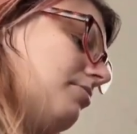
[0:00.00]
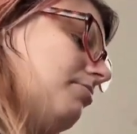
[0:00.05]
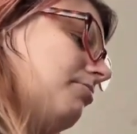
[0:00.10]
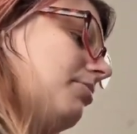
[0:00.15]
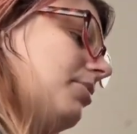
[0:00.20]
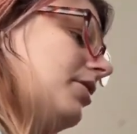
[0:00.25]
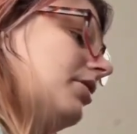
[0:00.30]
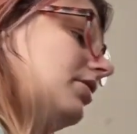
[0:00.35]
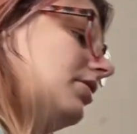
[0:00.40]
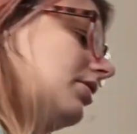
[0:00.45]

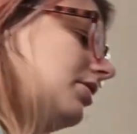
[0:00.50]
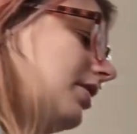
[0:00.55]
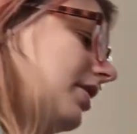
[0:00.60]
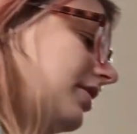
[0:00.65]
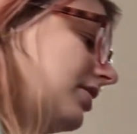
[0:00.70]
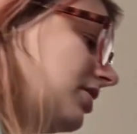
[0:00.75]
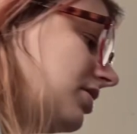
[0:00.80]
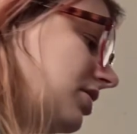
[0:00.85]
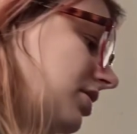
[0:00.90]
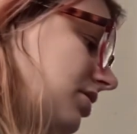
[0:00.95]
But
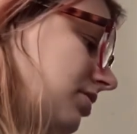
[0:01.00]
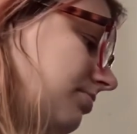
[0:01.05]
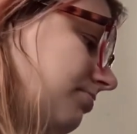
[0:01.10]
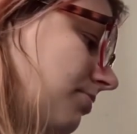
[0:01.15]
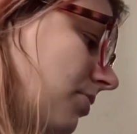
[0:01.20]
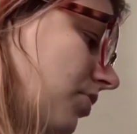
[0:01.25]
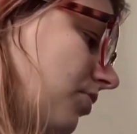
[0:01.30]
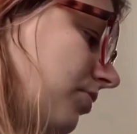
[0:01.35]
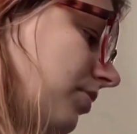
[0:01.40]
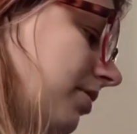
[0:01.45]
let's
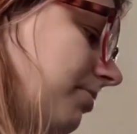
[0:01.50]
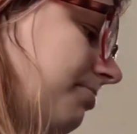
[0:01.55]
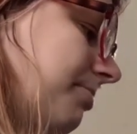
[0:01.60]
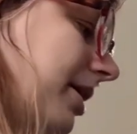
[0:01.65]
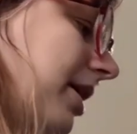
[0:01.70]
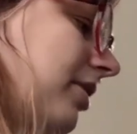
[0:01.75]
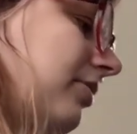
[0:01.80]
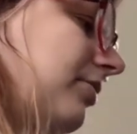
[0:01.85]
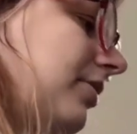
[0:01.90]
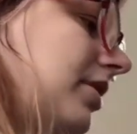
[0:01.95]
smoke
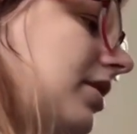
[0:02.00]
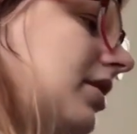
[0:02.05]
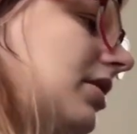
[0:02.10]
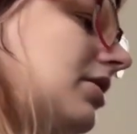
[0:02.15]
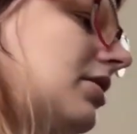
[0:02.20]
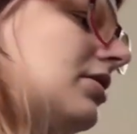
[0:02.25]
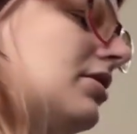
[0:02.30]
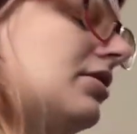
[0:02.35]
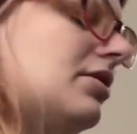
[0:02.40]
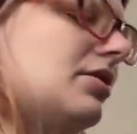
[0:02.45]
about it.
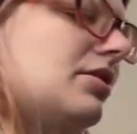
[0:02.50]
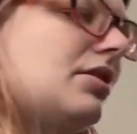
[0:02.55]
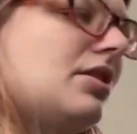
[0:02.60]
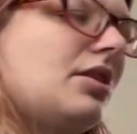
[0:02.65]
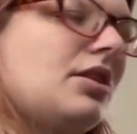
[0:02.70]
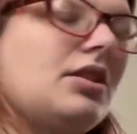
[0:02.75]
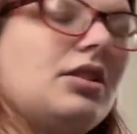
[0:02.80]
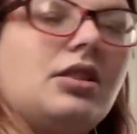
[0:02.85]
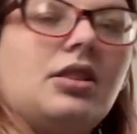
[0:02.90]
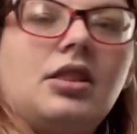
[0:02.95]

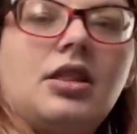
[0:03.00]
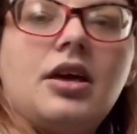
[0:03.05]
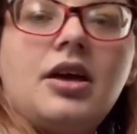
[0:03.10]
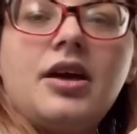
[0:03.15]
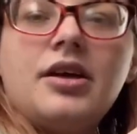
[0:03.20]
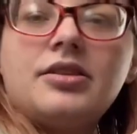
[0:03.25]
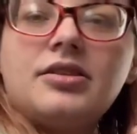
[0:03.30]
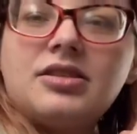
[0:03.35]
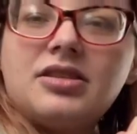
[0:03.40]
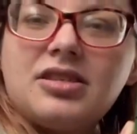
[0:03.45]

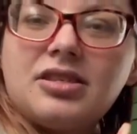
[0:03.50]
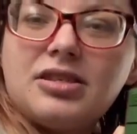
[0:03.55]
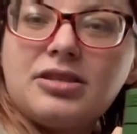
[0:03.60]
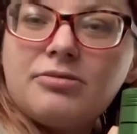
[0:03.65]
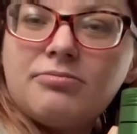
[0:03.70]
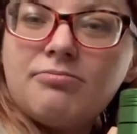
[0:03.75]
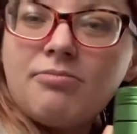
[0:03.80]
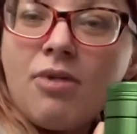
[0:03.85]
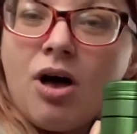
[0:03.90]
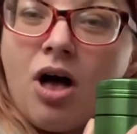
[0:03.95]
Let's
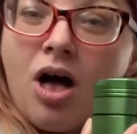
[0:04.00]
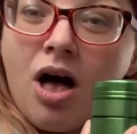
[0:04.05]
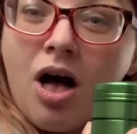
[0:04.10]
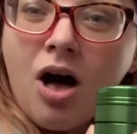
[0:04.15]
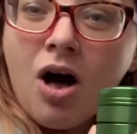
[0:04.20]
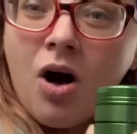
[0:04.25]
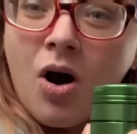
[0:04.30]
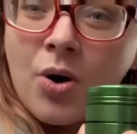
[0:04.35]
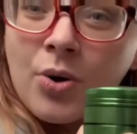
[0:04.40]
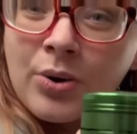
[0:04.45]

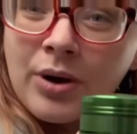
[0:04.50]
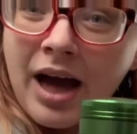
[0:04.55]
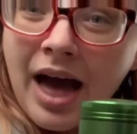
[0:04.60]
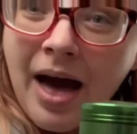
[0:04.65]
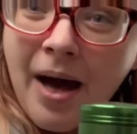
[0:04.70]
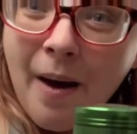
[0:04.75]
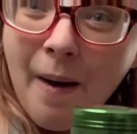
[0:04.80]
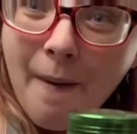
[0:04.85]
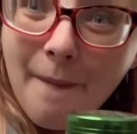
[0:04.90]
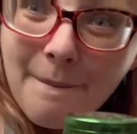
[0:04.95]
smoke
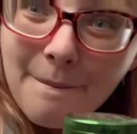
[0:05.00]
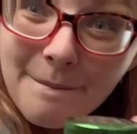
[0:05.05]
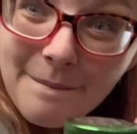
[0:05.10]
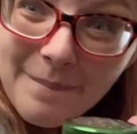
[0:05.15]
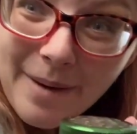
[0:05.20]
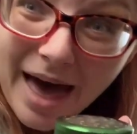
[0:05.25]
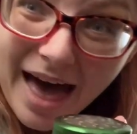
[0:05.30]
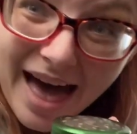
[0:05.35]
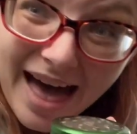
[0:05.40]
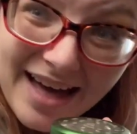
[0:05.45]

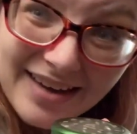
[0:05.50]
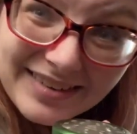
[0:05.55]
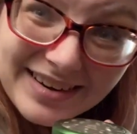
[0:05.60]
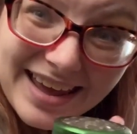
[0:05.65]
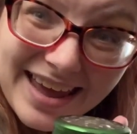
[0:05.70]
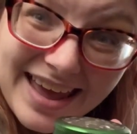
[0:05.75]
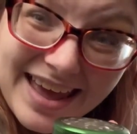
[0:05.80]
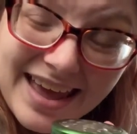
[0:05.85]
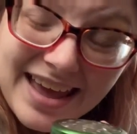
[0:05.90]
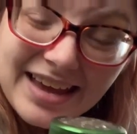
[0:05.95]
about